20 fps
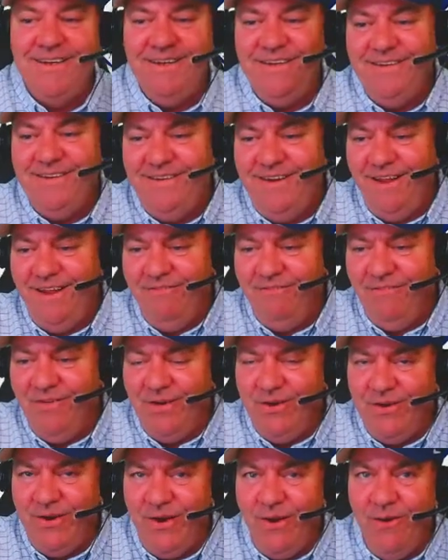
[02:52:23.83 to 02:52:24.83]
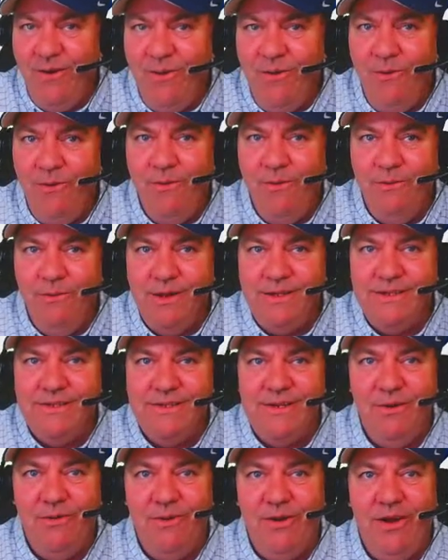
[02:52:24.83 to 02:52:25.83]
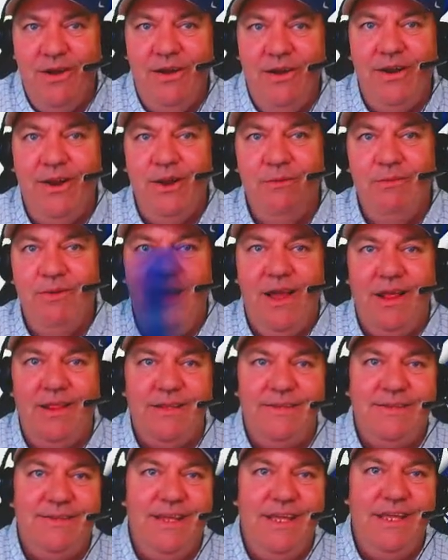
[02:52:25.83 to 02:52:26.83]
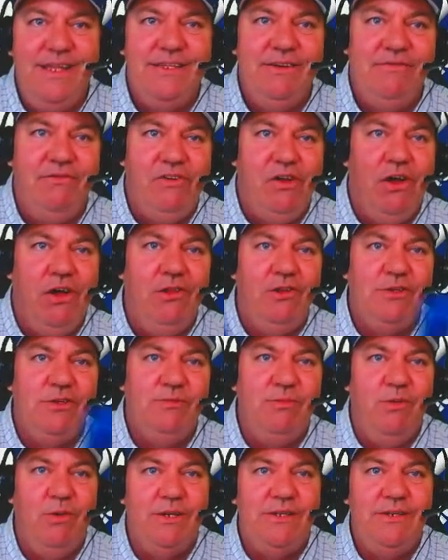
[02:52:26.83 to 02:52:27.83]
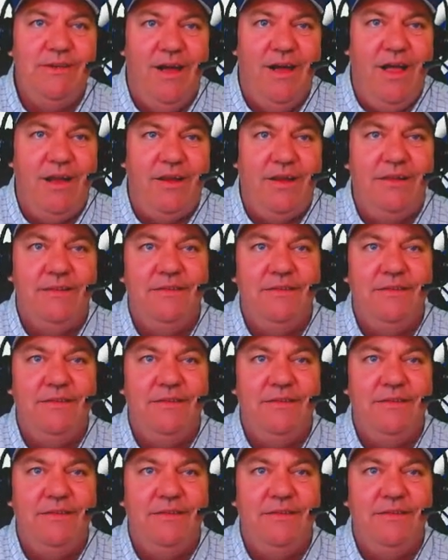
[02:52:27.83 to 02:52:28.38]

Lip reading: Never know what's going on here behind the scenes at Valhalla Sports Talk.